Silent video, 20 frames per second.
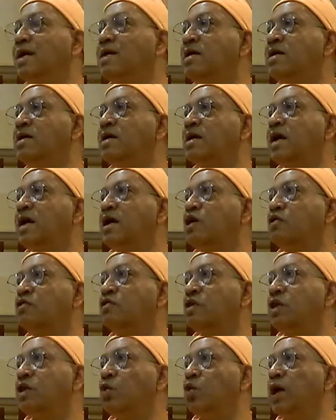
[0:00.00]
getting a
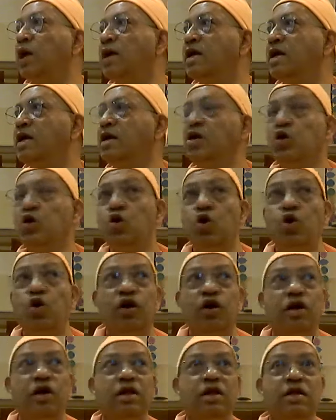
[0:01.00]
kind of an awakening.
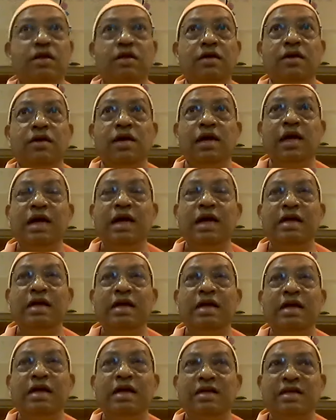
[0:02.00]
Your
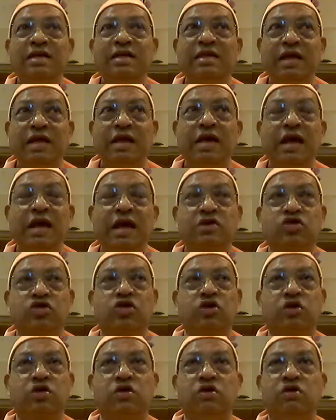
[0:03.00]

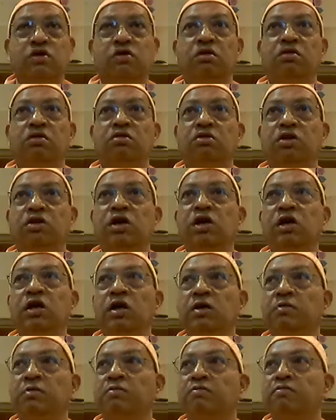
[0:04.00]
intellect, your
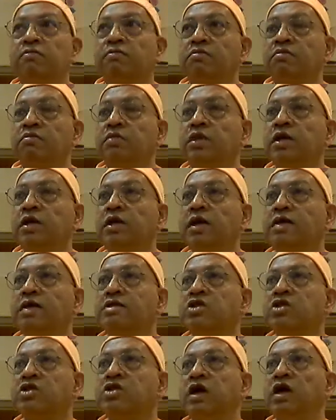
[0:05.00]
dhi,
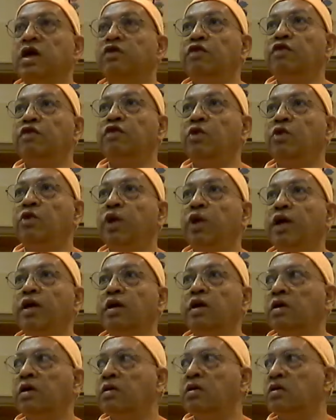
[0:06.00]
gets a kind of an
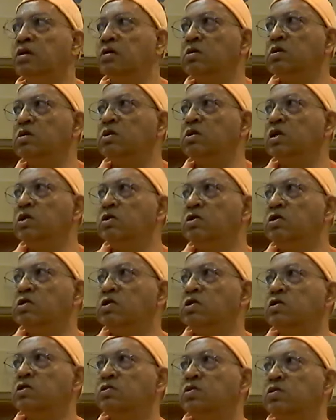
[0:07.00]
awakening. Oh,
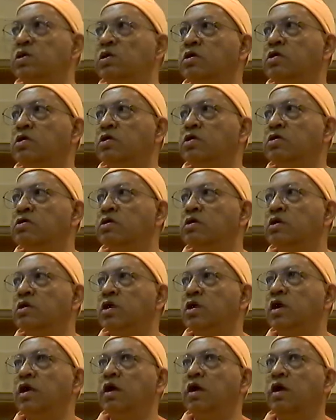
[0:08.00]
this is what it is.
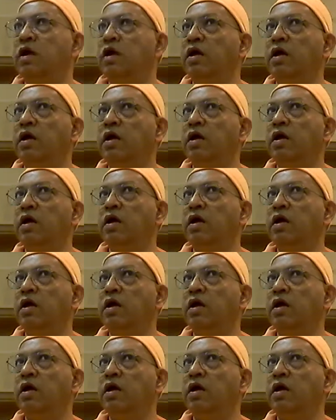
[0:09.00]
Okay.